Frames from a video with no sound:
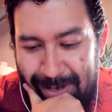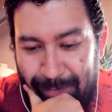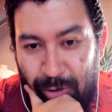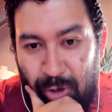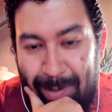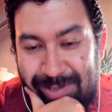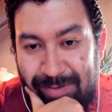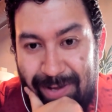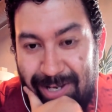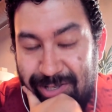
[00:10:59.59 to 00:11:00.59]
They have the home ice
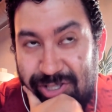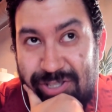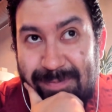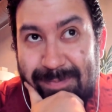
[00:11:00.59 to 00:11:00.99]
advantage.